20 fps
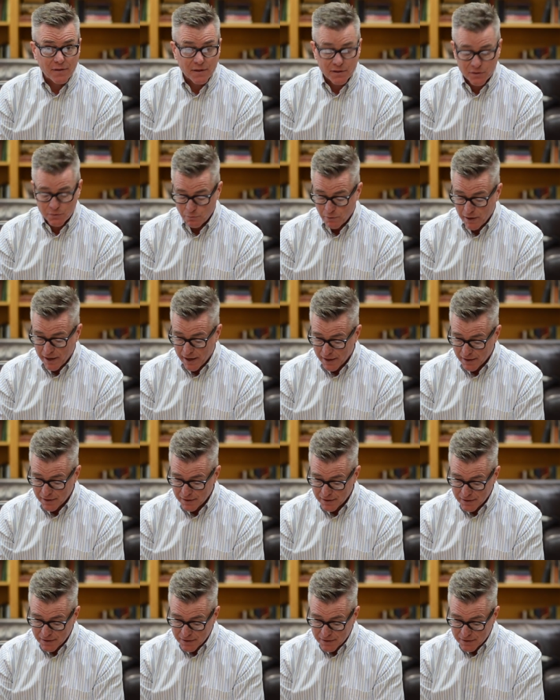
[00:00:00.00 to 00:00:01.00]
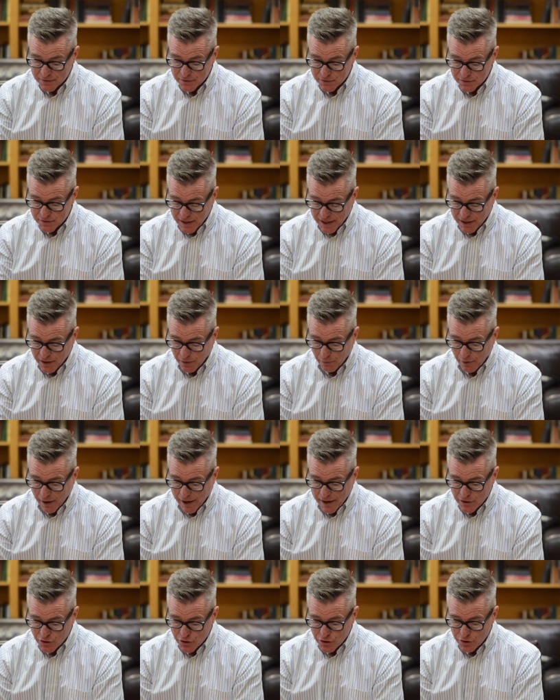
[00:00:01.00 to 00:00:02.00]
in this way
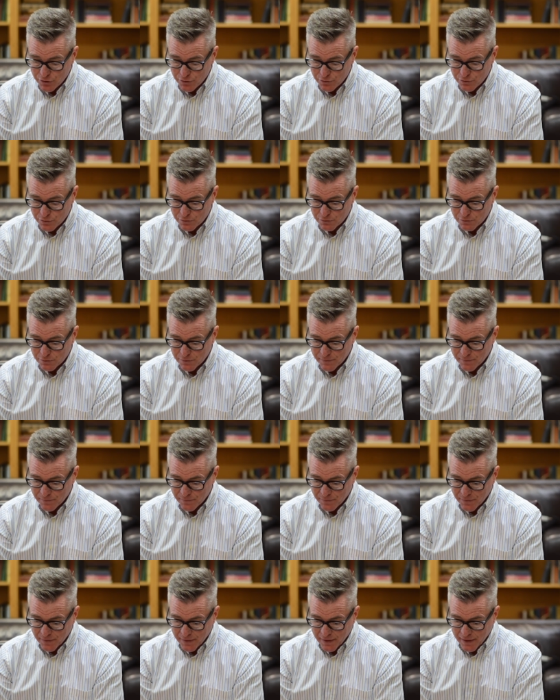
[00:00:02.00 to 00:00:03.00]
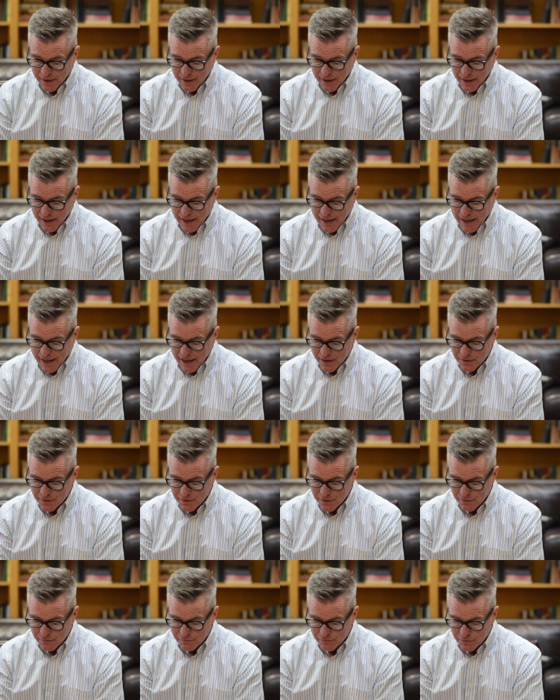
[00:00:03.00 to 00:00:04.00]
Zechariah 2
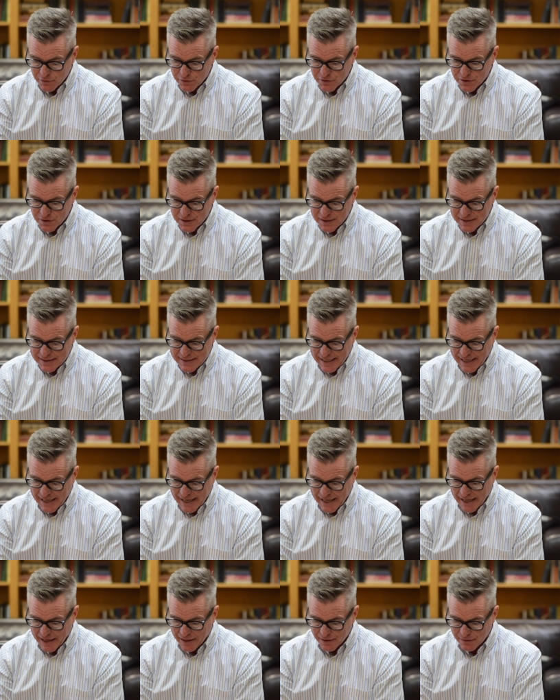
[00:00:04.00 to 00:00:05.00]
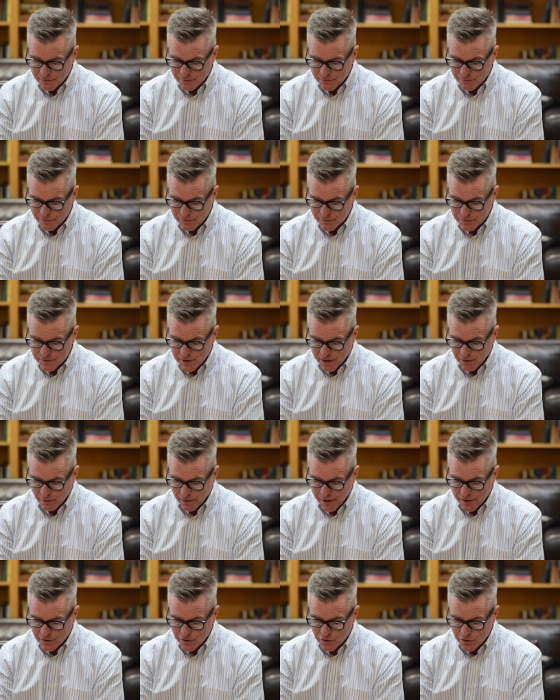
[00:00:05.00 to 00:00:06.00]
and verse 10.
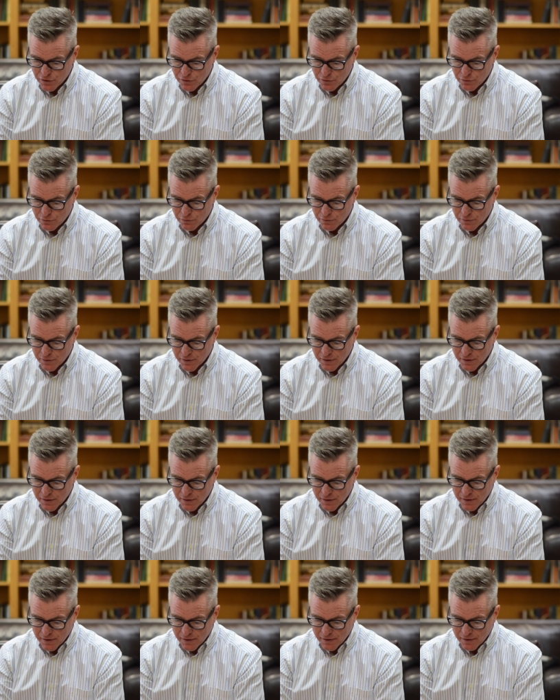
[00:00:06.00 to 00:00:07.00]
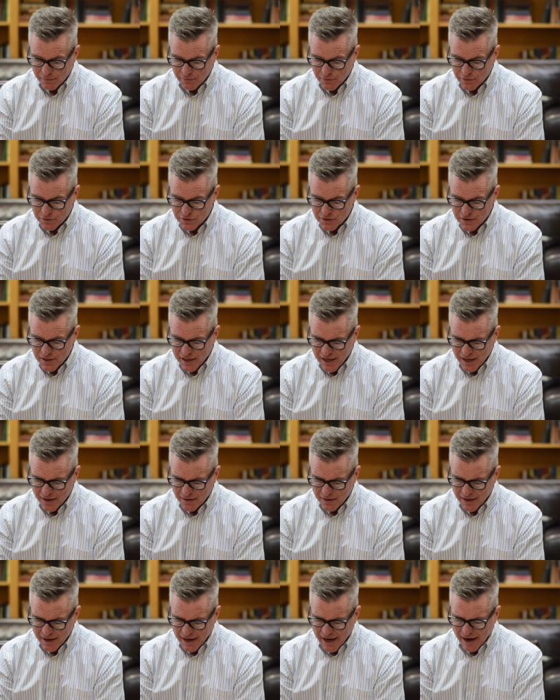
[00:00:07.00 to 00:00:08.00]
Zechariah 2, verse 10.
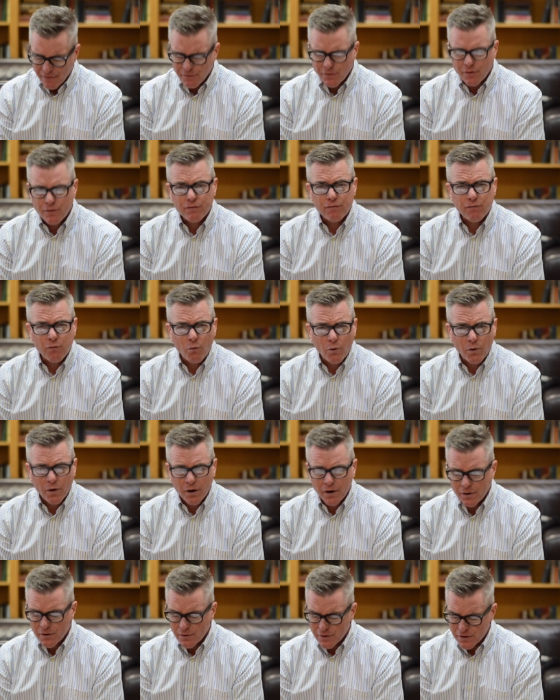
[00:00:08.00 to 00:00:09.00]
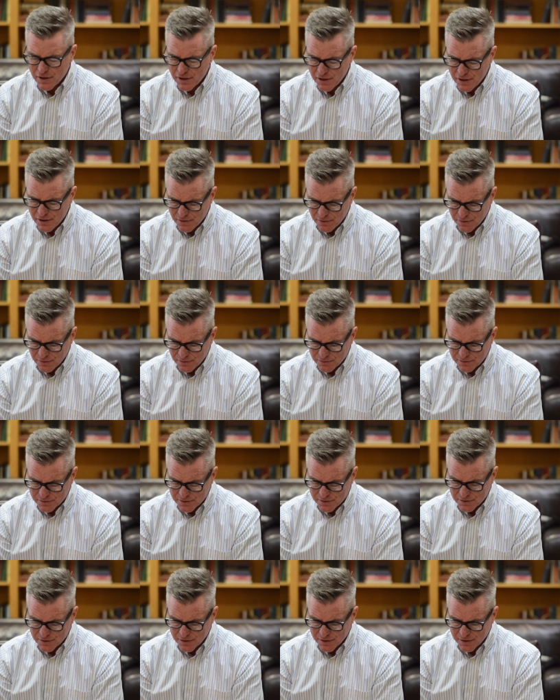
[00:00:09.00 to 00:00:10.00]
After 400
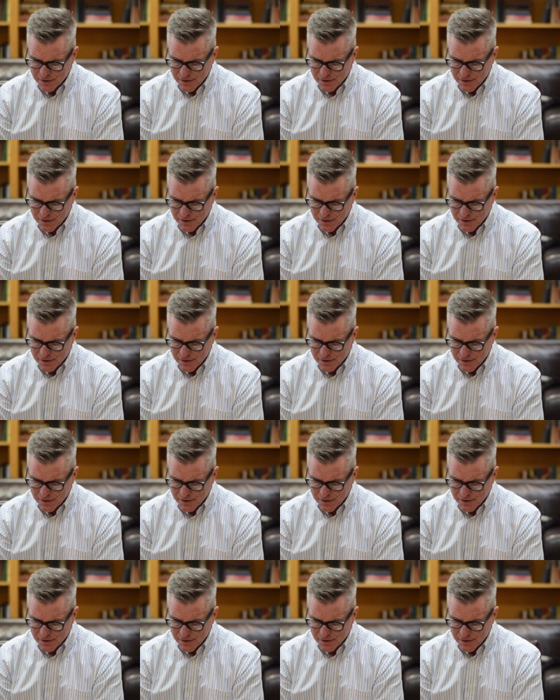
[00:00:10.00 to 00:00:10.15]
years,